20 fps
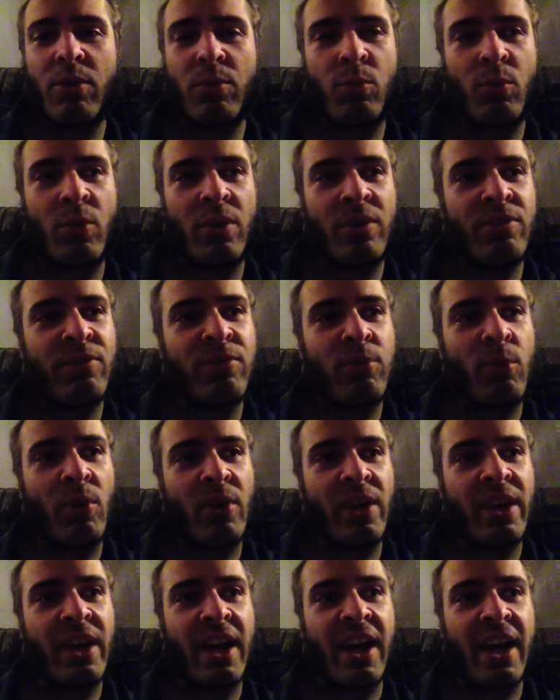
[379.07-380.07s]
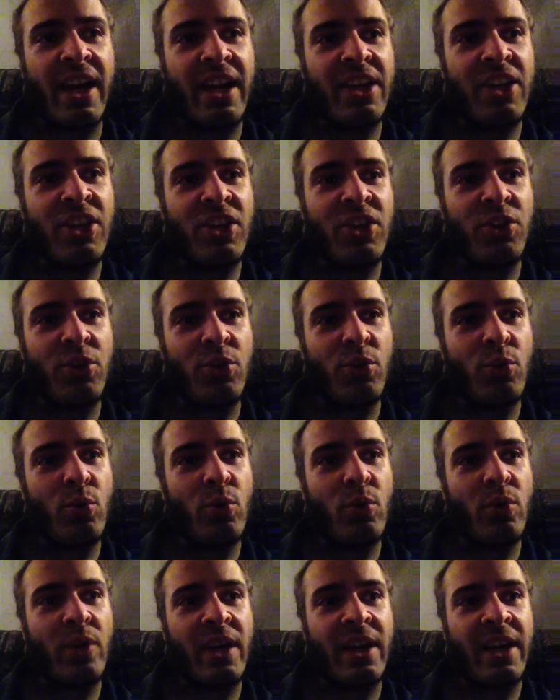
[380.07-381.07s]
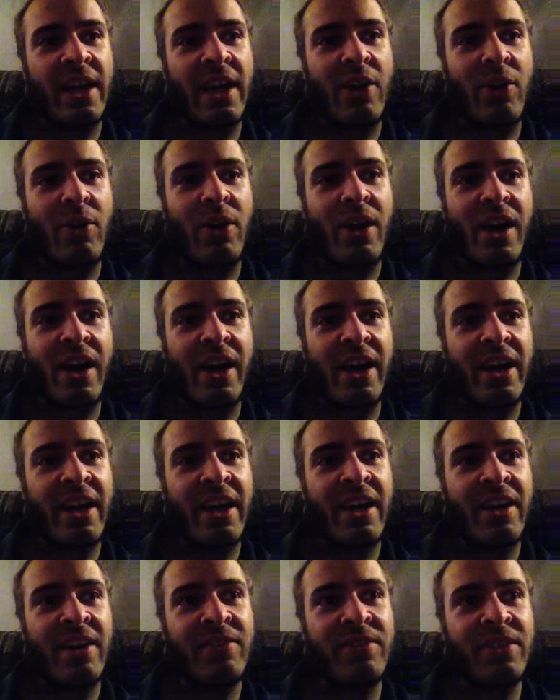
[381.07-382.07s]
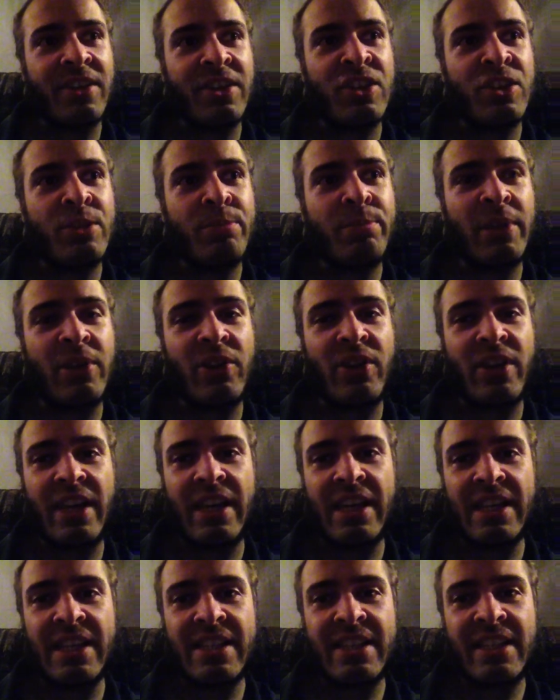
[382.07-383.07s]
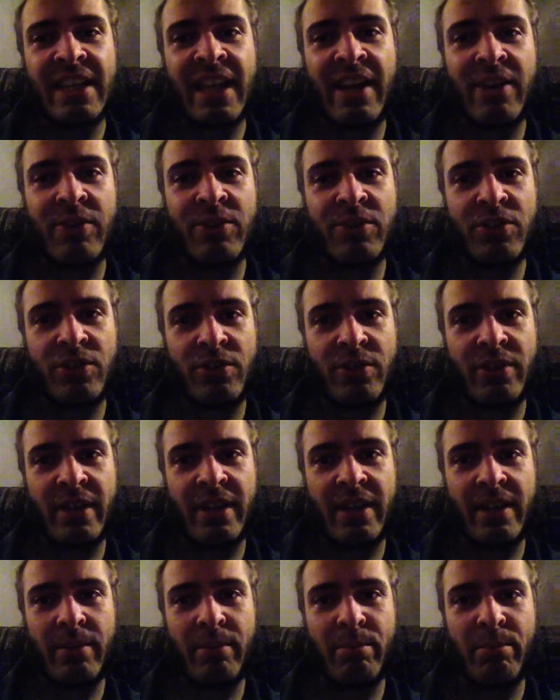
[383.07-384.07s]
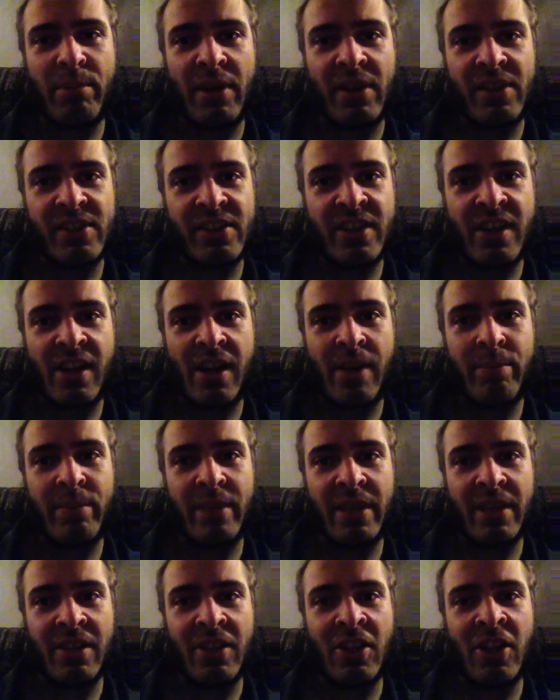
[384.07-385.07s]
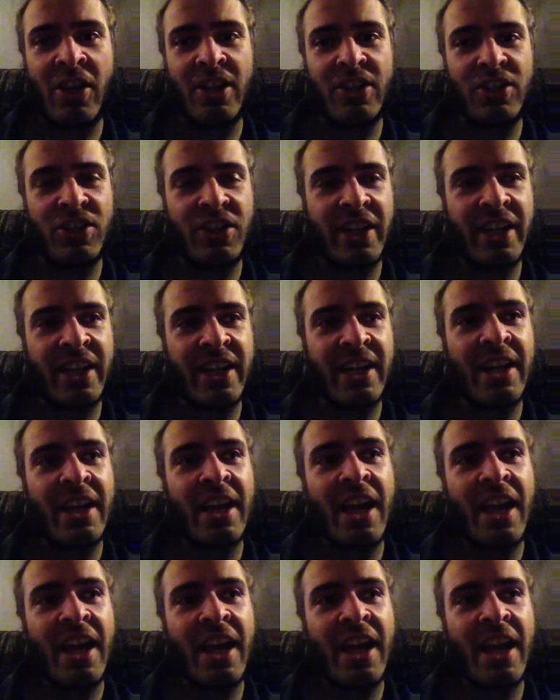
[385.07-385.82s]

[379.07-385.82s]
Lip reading: 140 IQ and how I have experience countering Boscopian logic,